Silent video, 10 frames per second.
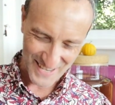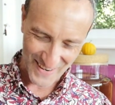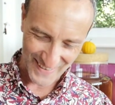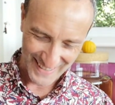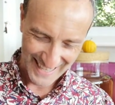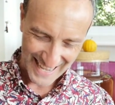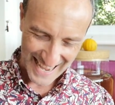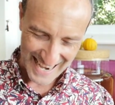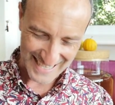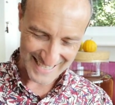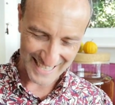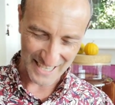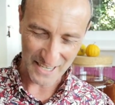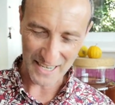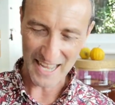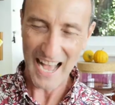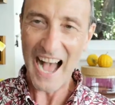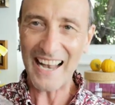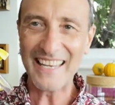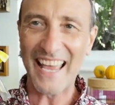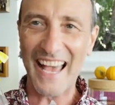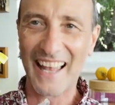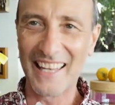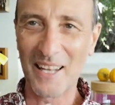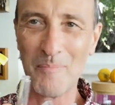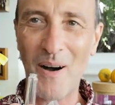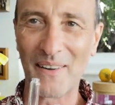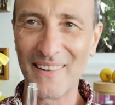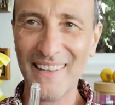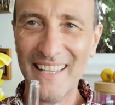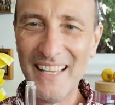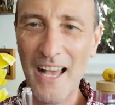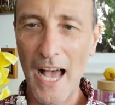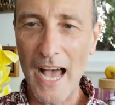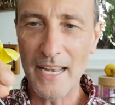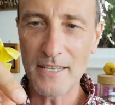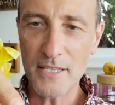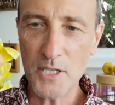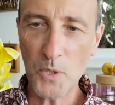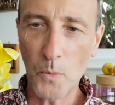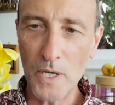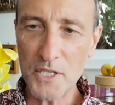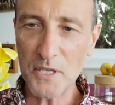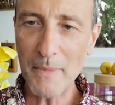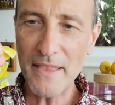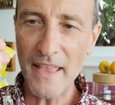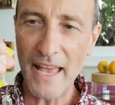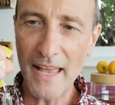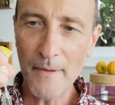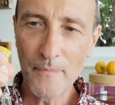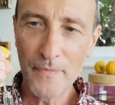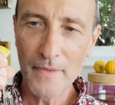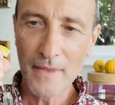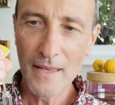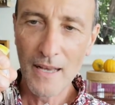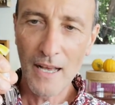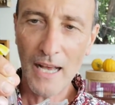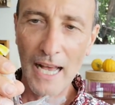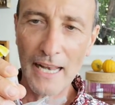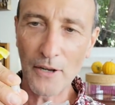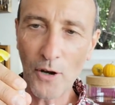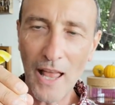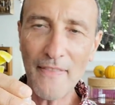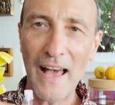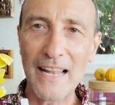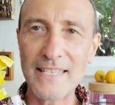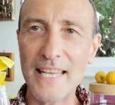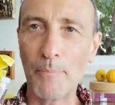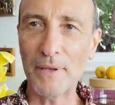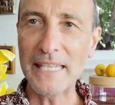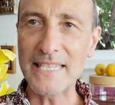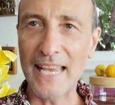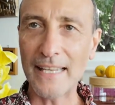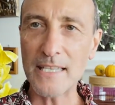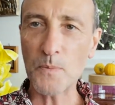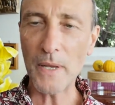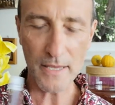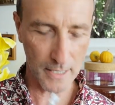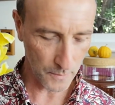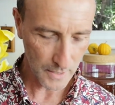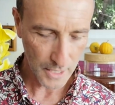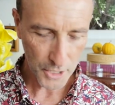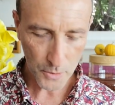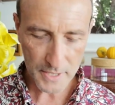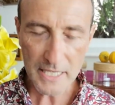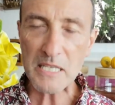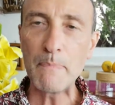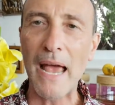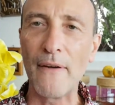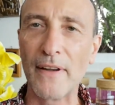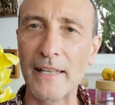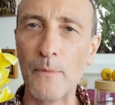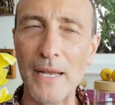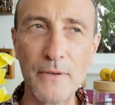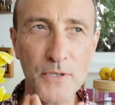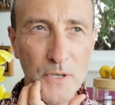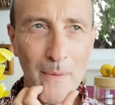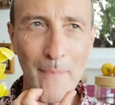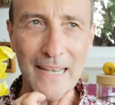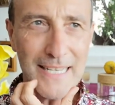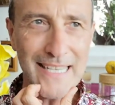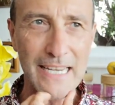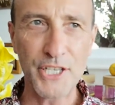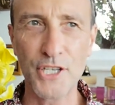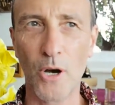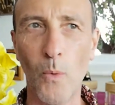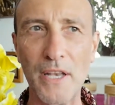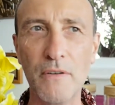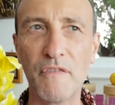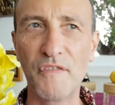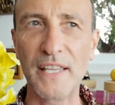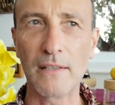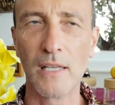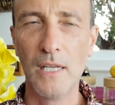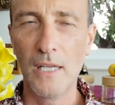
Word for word: so I'd, uh, I'd get a little bottle and squirt some in there and go like that and say, please take this with you. Use it sparingly when you do your meditation or when you feel